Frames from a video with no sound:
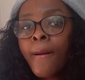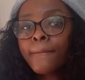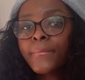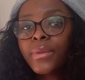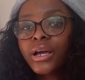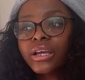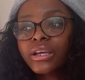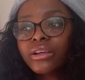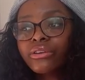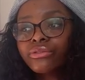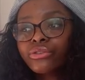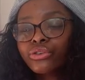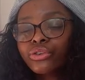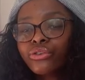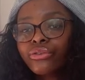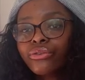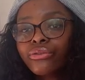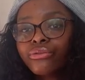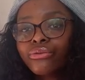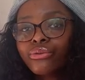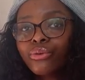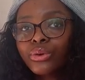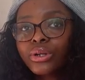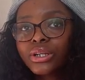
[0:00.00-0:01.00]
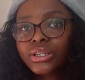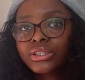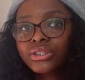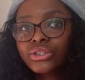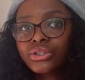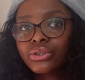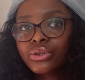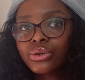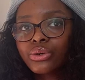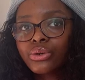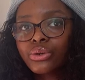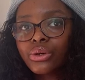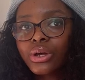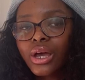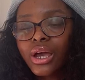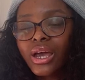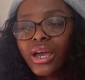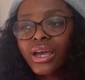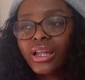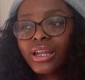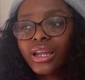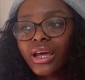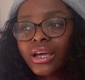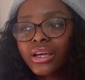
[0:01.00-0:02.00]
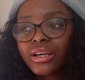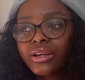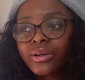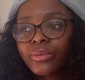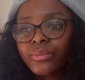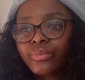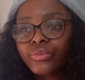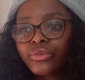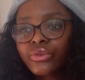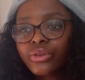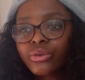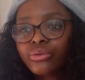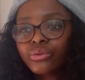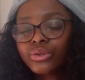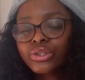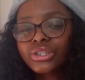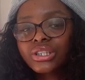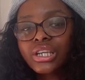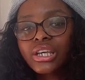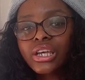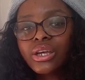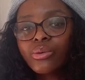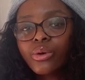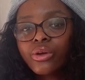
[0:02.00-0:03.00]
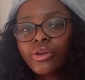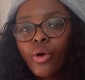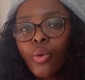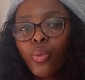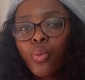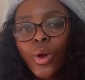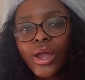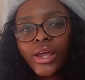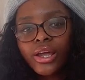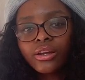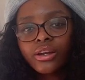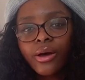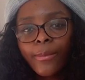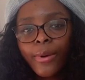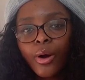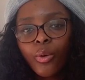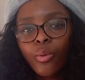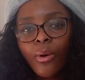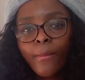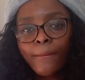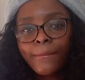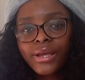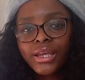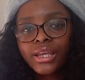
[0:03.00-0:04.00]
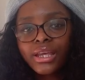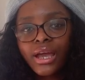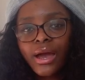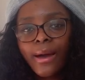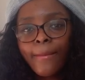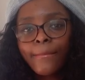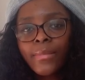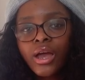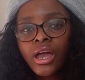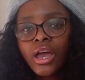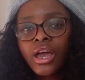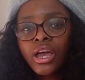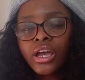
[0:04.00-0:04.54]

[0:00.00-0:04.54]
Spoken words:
But if you fall into a like routine where you're waking up at 1 p.m.